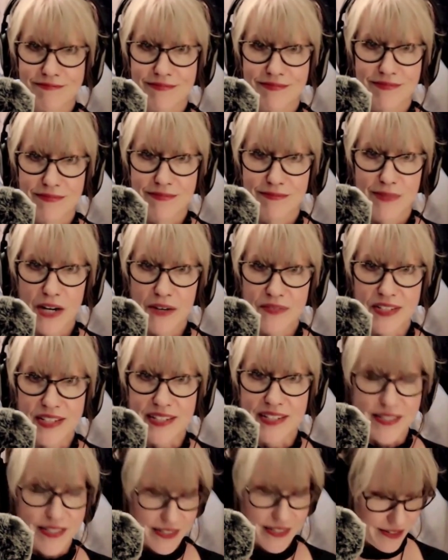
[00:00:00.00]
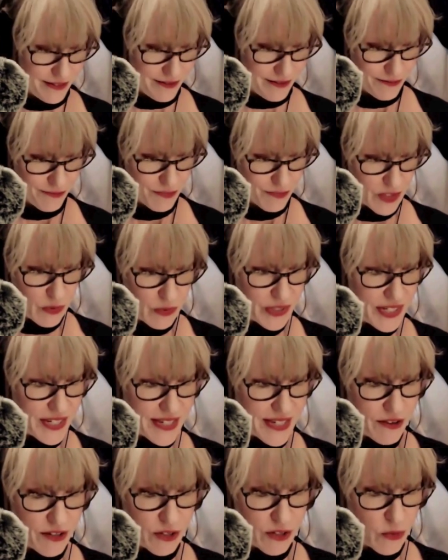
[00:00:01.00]
marvelous. It really
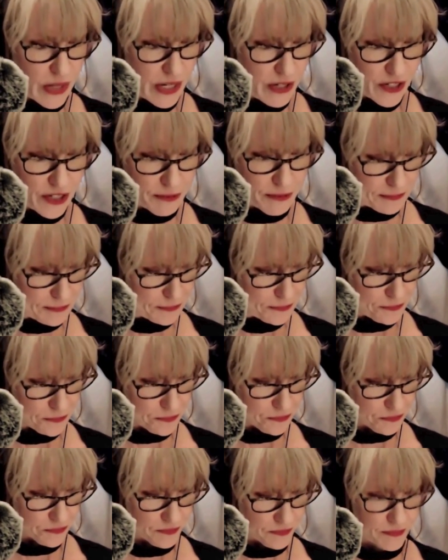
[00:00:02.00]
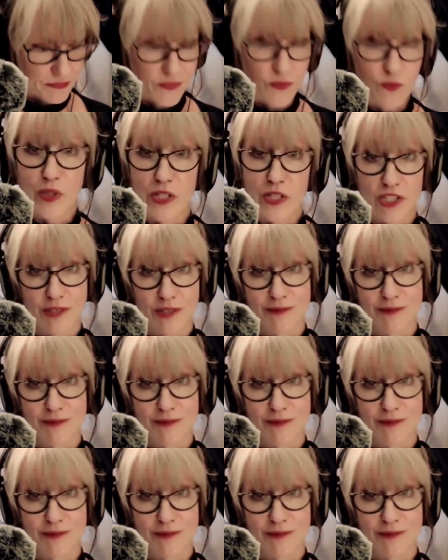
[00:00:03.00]
sounded quite good, which,